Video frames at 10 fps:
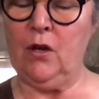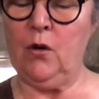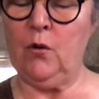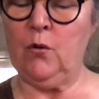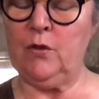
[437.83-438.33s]

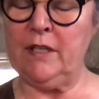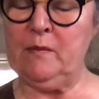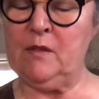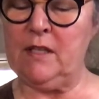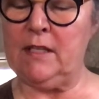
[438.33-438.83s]
Who
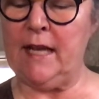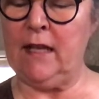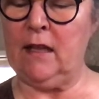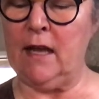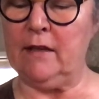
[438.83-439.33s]
dims the
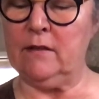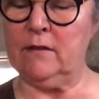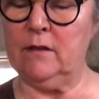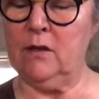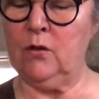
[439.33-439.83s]
daylight?
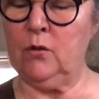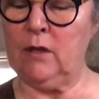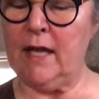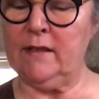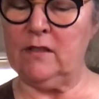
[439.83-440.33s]
Who
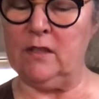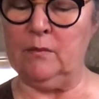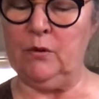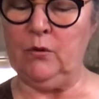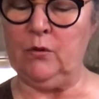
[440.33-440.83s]
lights the
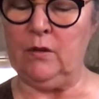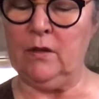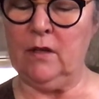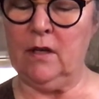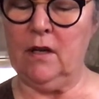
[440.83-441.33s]
moon?
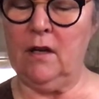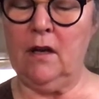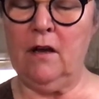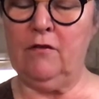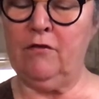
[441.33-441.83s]

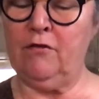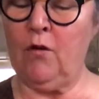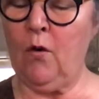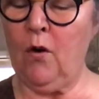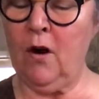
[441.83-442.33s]

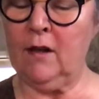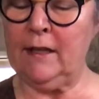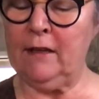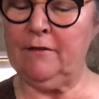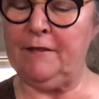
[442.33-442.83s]
4
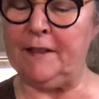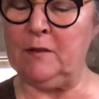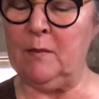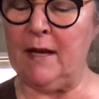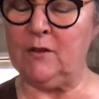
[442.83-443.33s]
little
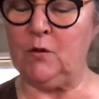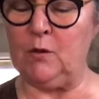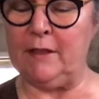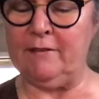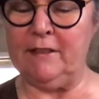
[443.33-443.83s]
field mice who
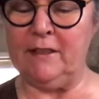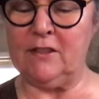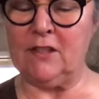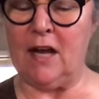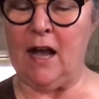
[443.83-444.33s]
live in the
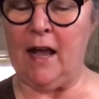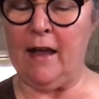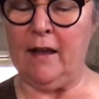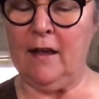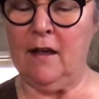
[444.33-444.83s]
sky.
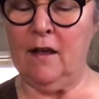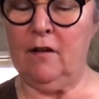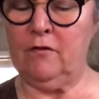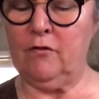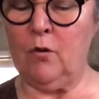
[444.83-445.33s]

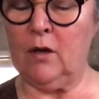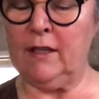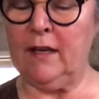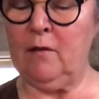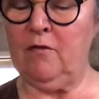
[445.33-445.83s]
4
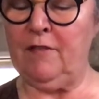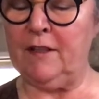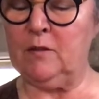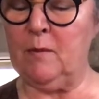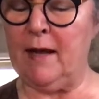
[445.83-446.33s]
little
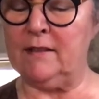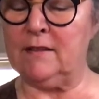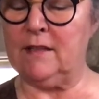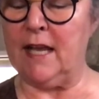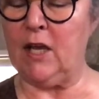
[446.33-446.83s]
field mice
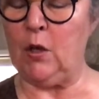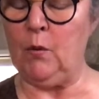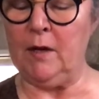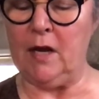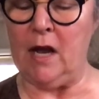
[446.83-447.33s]
like you
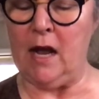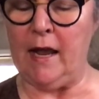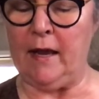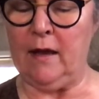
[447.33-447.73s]
and I.